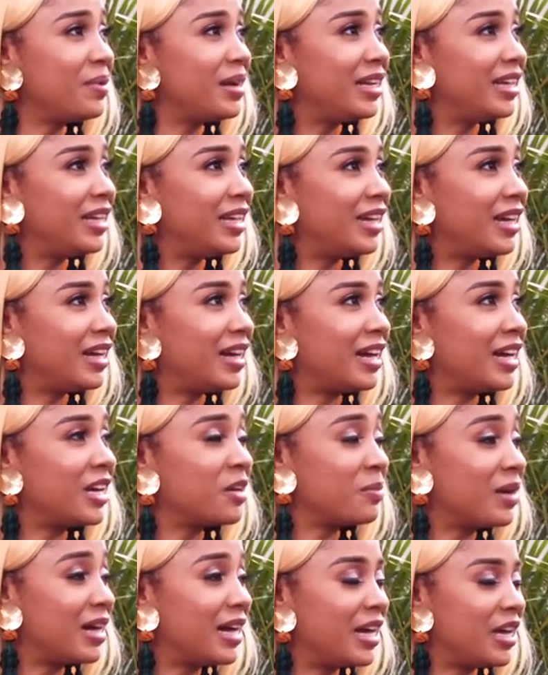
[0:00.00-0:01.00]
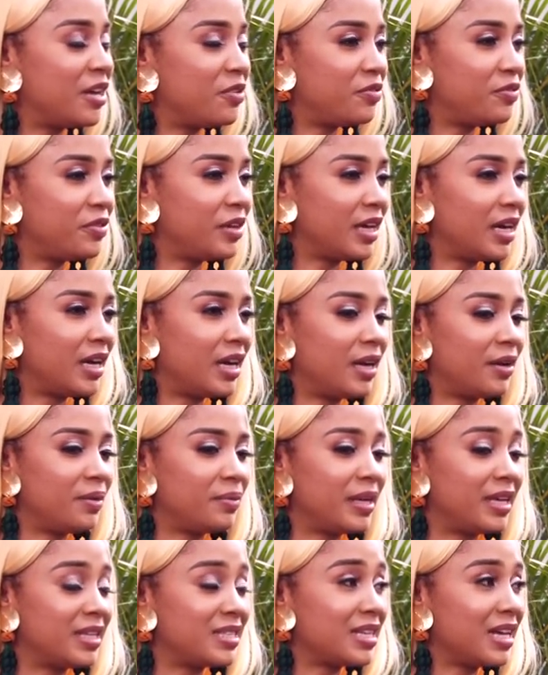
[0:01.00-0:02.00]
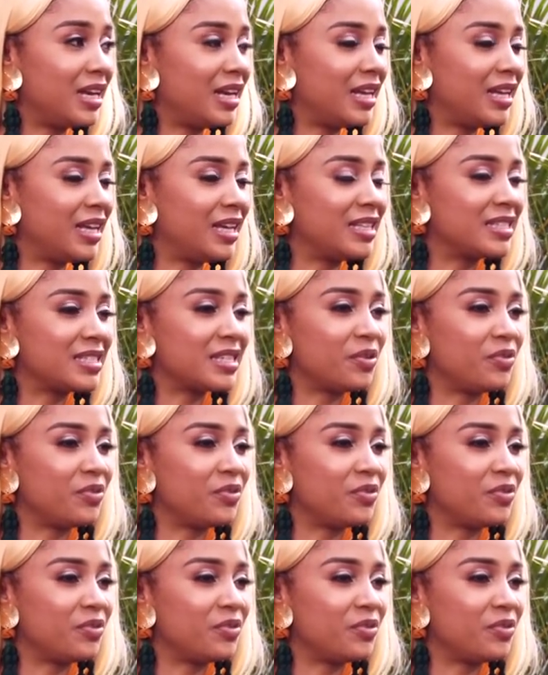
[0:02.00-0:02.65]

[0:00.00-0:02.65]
really admire Efya, yeah. her talent,